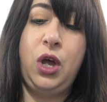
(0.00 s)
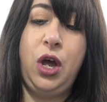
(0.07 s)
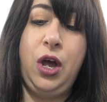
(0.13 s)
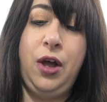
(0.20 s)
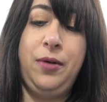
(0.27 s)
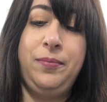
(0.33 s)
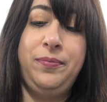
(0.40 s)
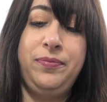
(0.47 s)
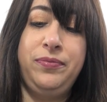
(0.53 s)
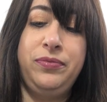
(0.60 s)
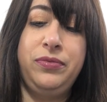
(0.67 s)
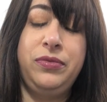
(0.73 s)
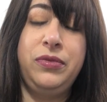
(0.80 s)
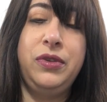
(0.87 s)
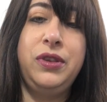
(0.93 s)

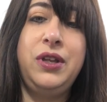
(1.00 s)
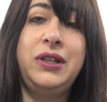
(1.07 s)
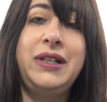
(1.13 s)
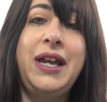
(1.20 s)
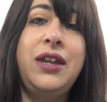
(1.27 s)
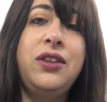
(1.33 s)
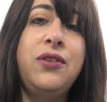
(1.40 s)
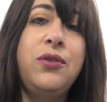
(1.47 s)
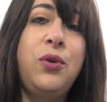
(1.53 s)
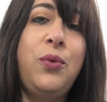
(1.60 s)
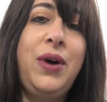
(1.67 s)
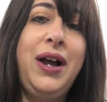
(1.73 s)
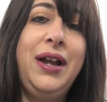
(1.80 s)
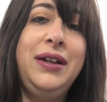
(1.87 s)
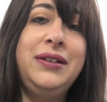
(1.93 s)
the length of the
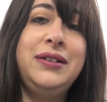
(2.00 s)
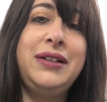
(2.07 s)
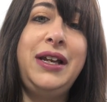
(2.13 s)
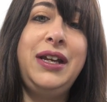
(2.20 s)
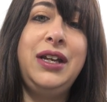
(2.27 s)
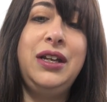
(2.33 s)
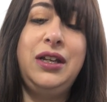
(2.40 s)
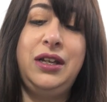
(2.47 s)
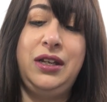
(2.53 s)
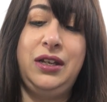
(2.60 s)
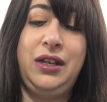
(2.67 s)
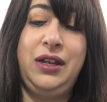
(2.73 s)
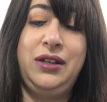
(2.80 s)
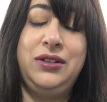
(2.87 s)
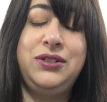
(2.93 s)
wand, like
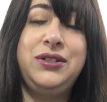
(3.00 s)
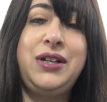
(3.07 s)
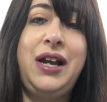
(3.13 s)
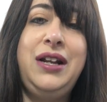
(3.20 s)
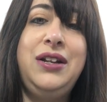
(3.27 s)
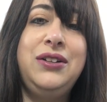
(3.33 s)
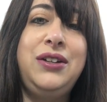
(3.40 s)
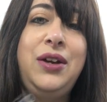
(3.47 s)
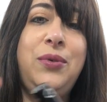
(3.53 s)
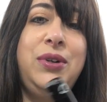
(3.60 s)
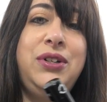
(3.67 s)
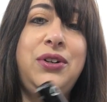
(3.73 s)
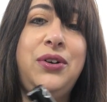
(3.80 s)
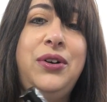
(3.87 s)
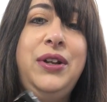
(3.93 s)
as tight as I
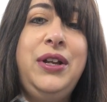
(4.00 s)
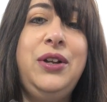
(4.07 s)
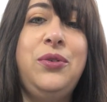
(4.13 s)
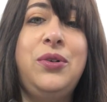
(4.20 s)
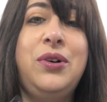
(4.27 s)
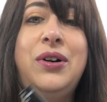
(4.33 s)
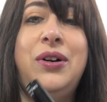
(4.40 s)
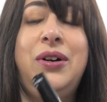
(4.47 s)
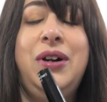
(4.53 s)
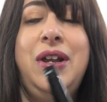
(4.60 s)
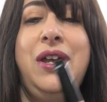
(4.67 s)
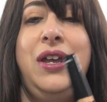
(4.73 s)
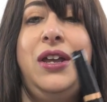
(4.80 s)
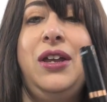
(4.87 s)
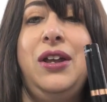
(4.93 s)
would turn it, or
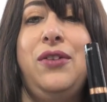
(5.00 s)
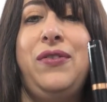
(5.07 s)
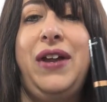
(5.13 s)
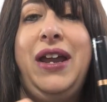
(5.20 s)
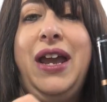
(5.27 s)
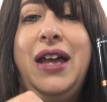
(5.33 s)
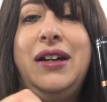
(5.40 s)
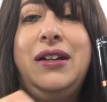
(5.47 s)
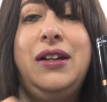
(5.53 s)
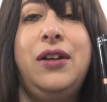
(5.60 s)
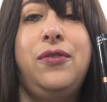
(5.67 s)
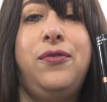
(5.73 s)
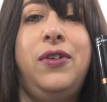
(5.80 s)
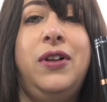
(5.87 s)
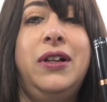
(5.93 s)
if I had it
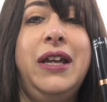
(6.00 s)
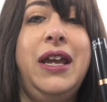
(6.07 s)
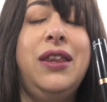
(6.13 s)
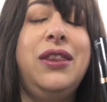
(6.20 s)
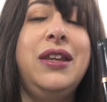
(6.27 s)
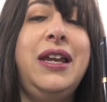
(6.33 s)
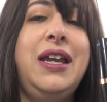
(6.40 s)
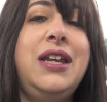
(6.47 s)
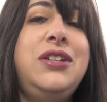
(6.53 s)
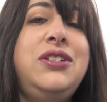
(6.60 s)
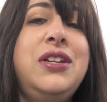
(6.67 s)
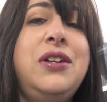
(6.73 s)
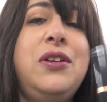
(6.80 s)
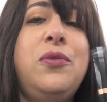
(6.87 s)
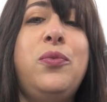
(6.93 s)
at full length. Like, it
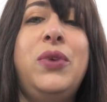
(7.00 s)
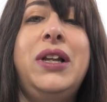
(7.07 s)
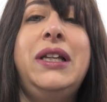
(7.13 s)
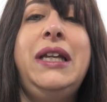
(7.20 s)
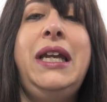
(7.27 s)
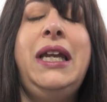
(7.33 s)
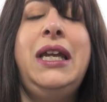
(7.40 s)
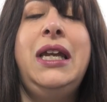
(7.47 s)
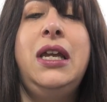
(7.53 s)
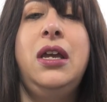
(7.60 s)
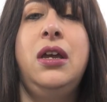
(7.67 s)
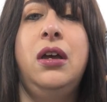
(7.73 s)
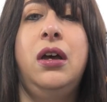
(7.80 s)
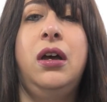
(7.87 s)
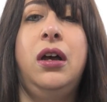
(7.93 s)
didn't really
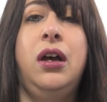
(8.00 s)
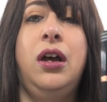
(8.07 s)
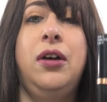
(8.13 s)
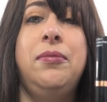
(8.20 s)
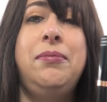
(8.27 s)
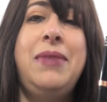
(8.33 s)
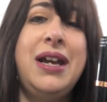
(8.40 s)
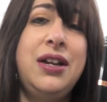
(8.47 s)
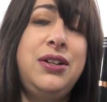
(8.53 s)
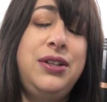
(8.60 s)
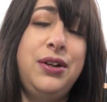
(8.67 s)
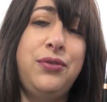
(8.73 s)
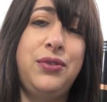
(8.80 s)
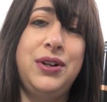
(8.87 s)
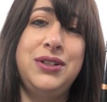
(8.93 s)
make a
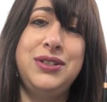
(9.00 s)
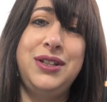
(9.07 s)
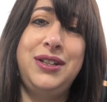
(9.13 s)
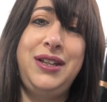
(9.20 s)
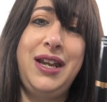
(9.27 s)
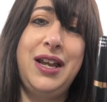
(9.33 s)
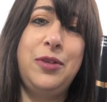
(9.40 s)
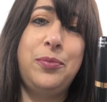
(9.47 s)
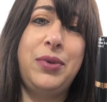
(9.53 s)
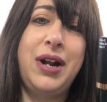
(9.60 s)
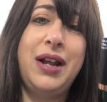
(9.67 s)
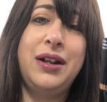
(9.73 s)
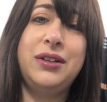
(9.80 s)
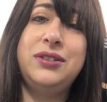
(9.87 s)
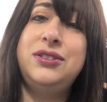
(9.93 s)
difference in the end
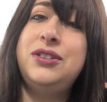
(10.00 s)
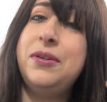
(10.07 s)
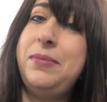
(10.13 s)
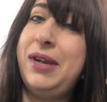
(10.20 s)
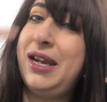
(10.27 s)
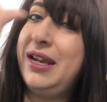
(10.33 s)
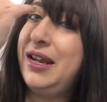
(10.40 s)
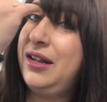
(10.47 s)
product, to me